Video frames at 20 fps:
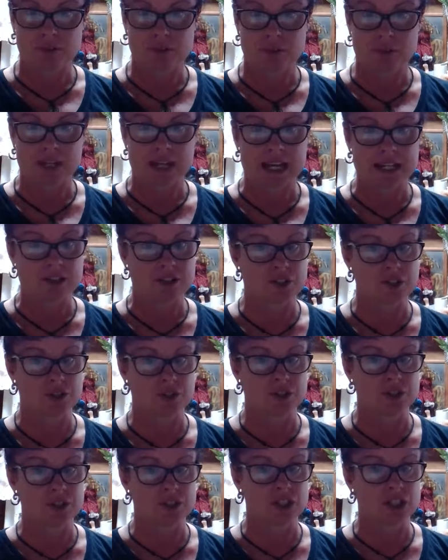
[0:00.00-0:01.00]
a look at
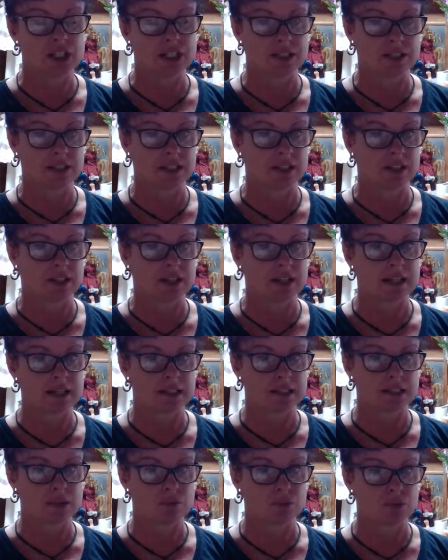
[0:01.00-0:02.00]
soon. She's another
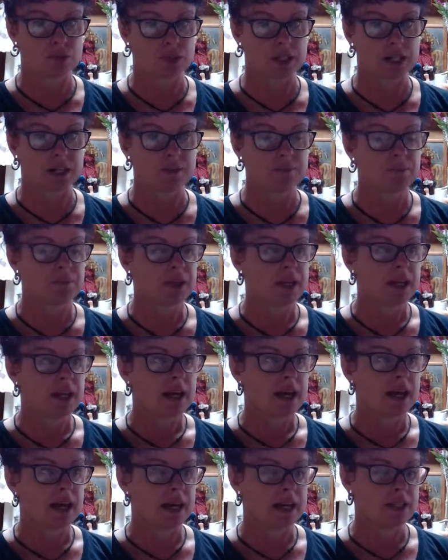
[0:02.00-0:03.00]
custom order,
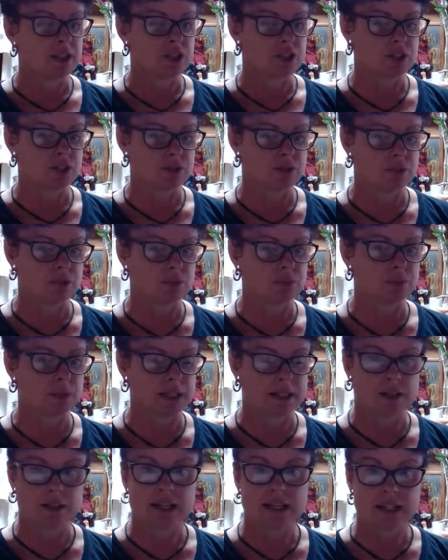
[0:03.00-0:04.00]
and she'll
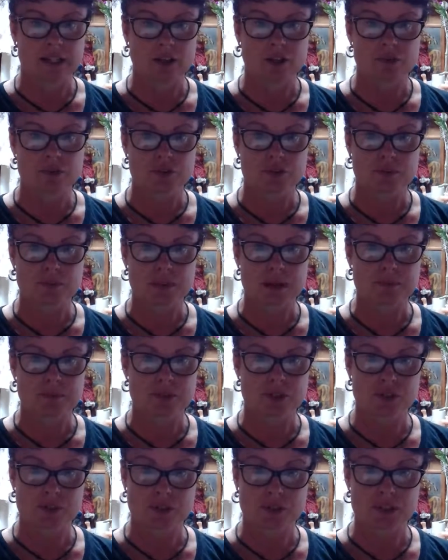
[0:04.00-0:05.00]
be heading off to her mum
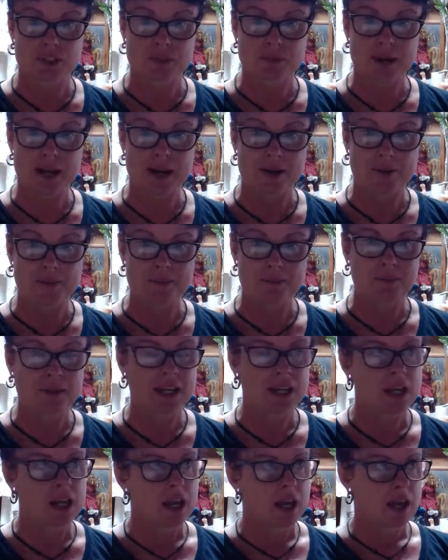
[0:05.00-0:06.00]
soon as well.
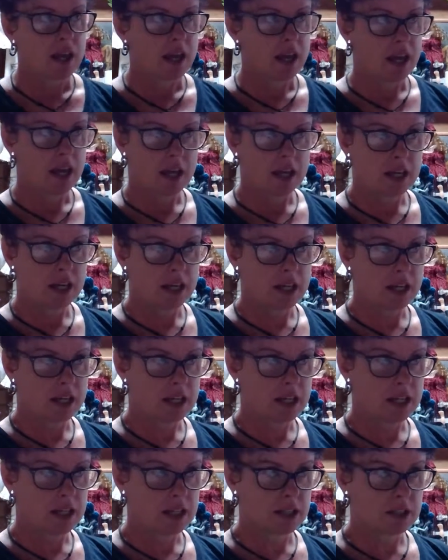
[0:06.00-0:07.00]

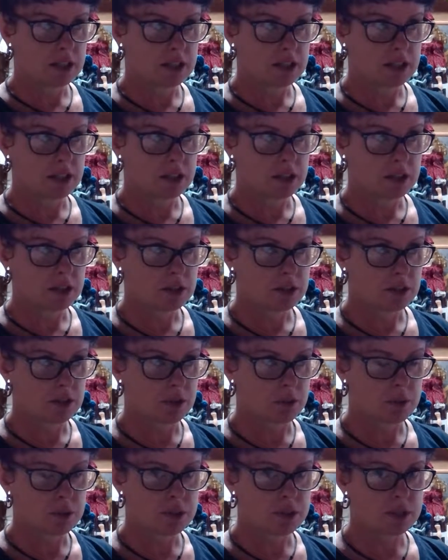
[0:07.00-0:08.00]
And
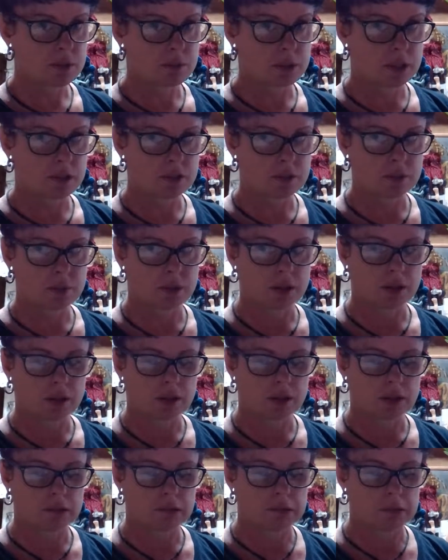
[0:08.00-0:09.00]
there was someone else, but I
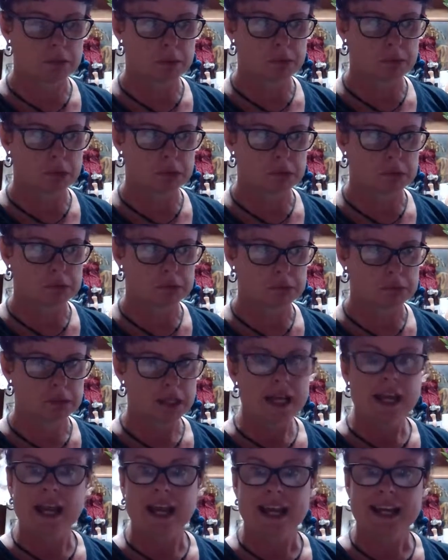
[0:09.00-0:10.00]
can't remember.
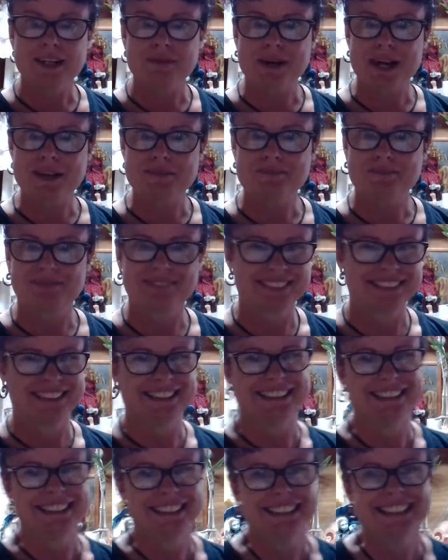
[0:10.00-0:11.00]
Anyway,
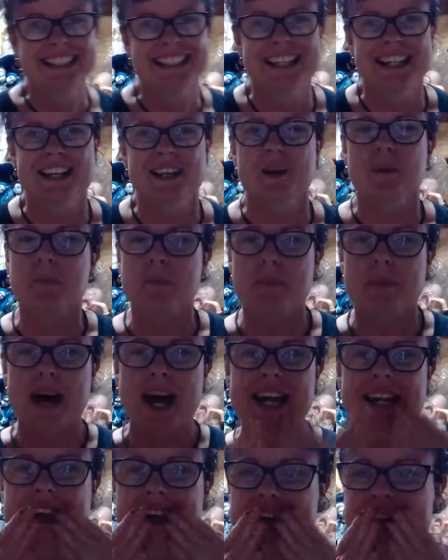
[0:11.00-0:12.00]

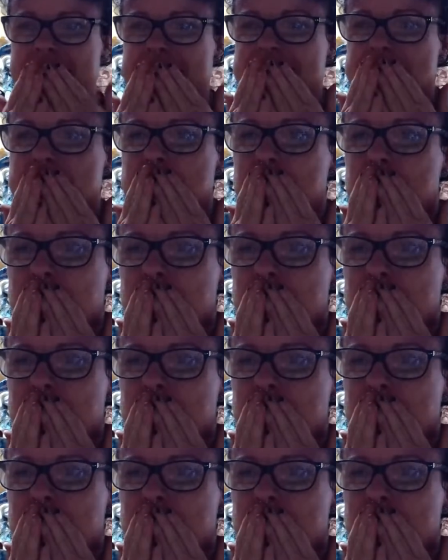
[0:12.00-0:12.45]
bye guys.